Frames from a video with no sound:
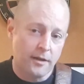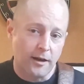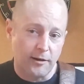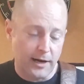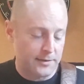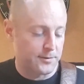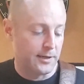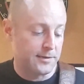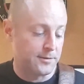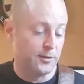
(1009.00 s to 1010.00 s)
Alright, so
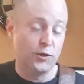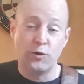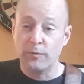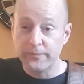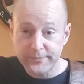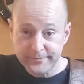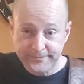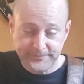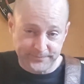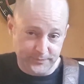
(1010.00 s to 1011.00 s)
that's a little
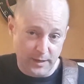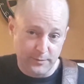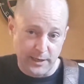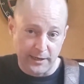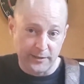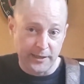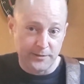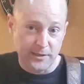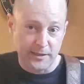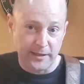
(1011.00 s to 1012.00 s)
thing
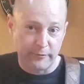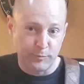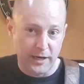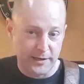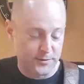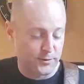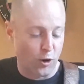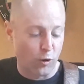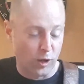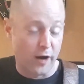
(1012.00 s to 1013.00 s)
that everybody
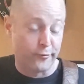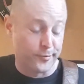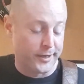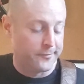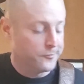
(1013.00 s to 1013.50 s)
stole off of me.